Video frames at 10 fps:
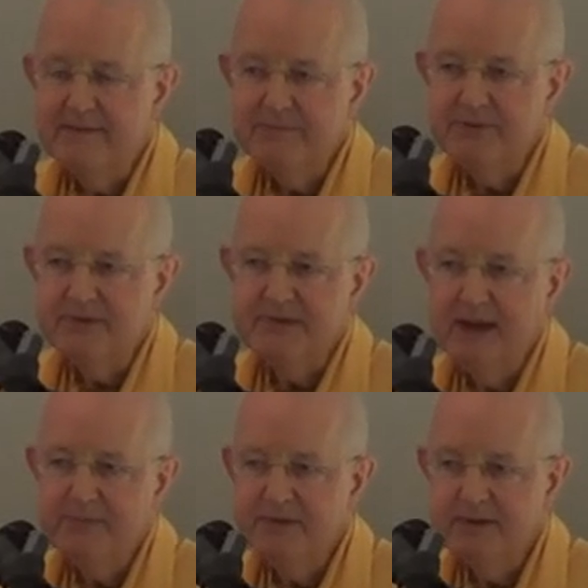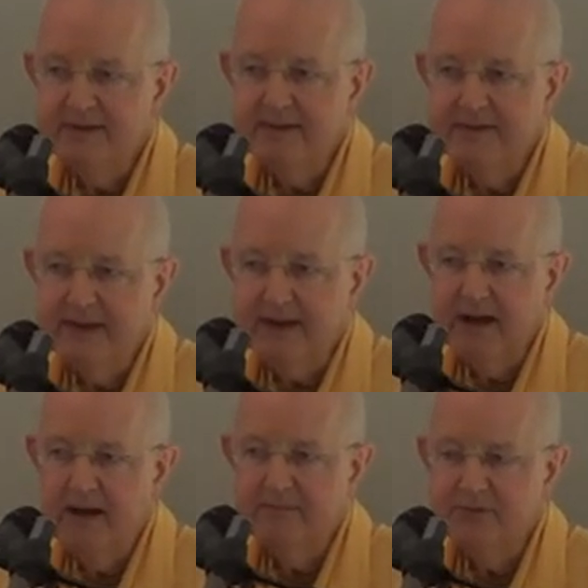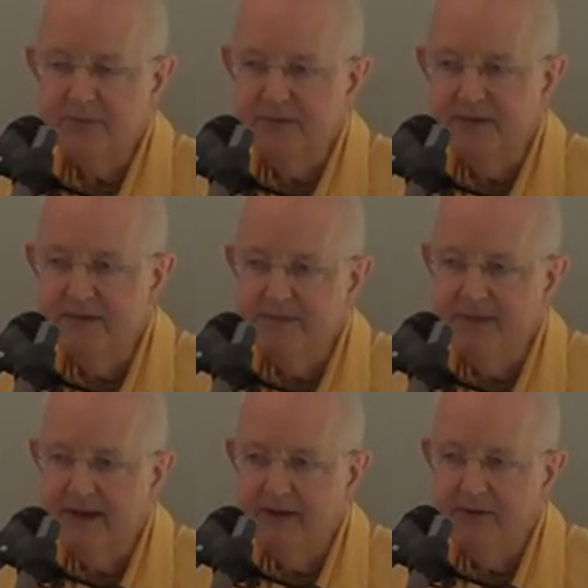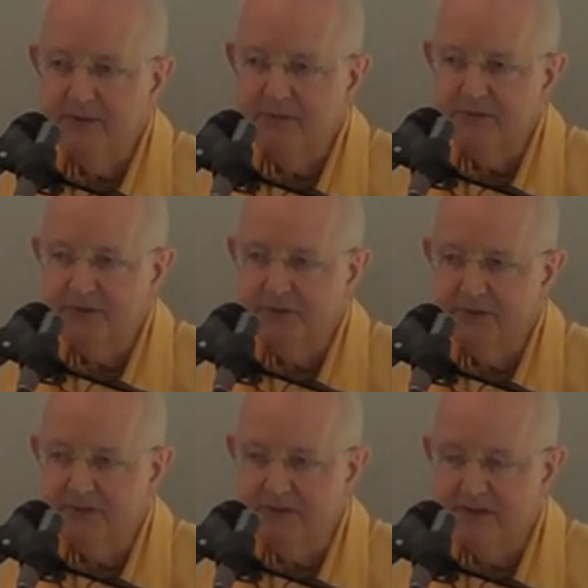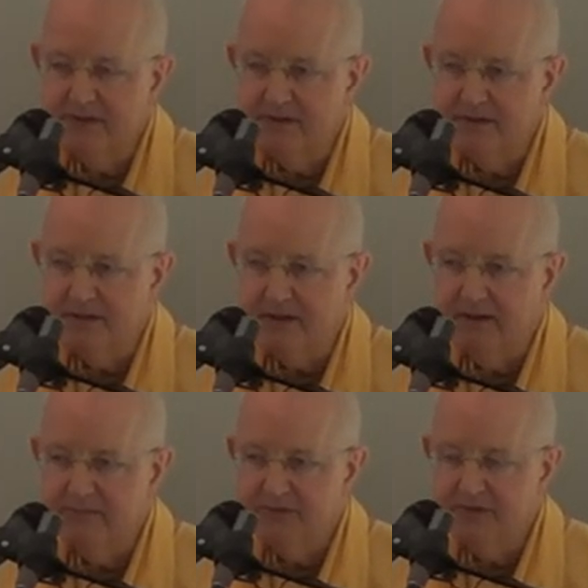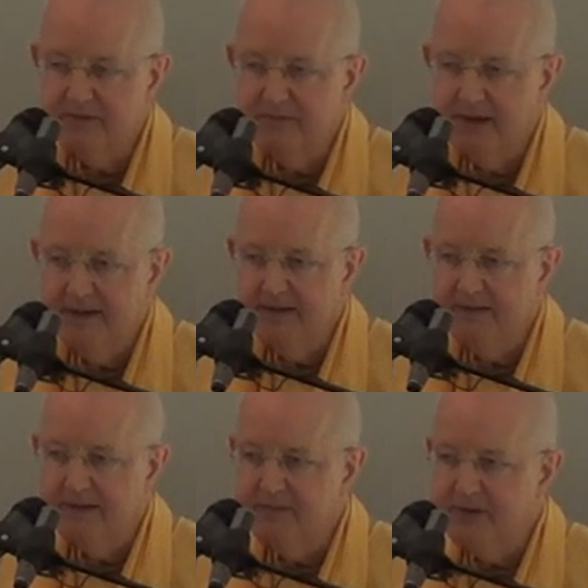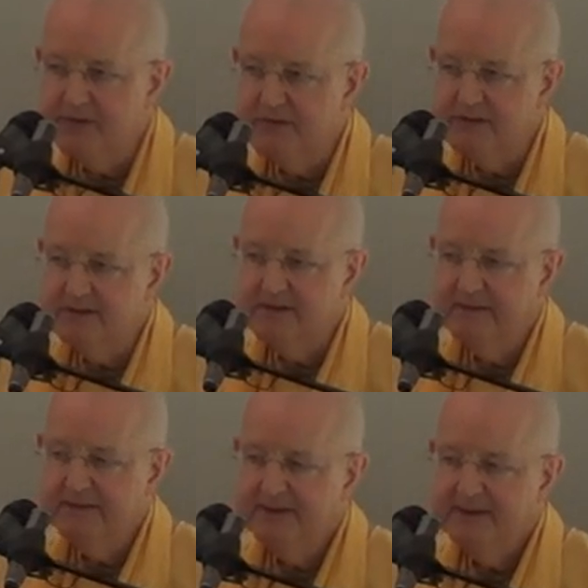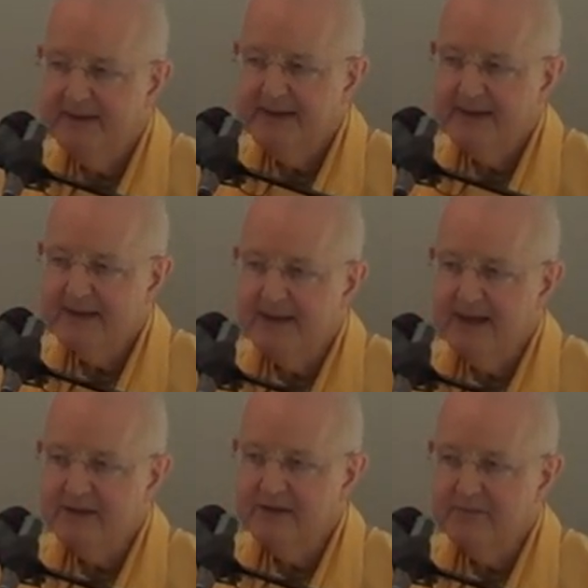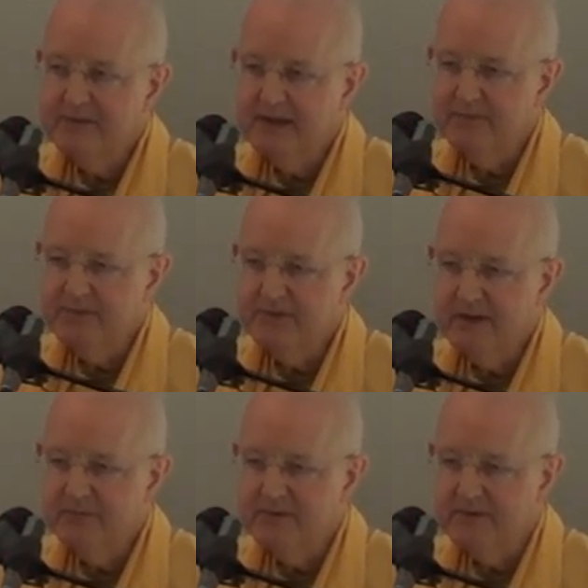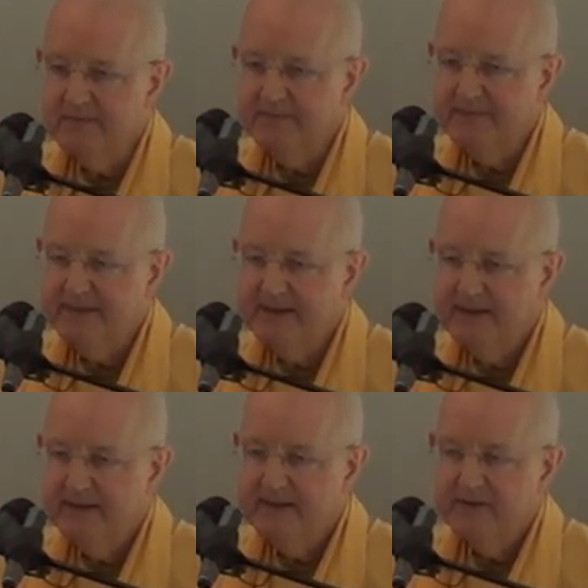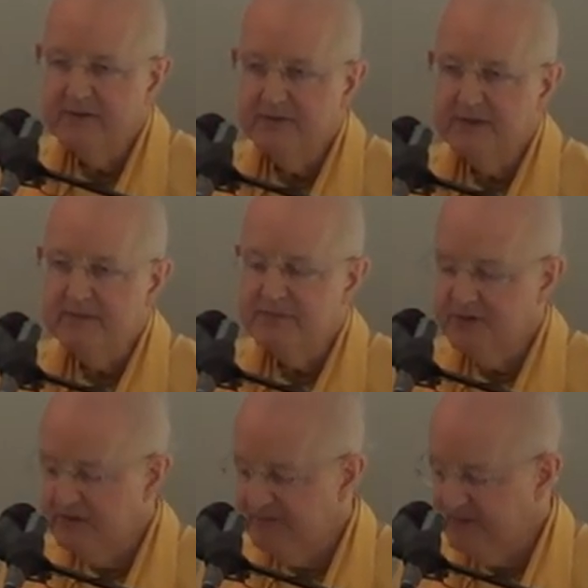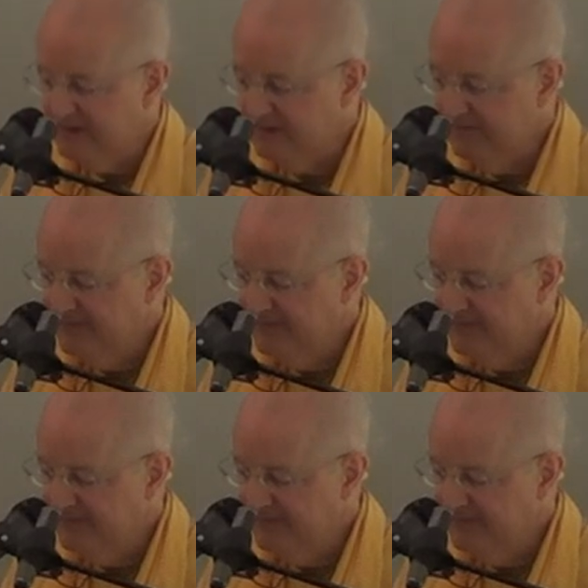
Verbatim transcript: perception that comes within the mind, although it's through the senses it comes to the mind and the emotion connected with that perception. You're the observer.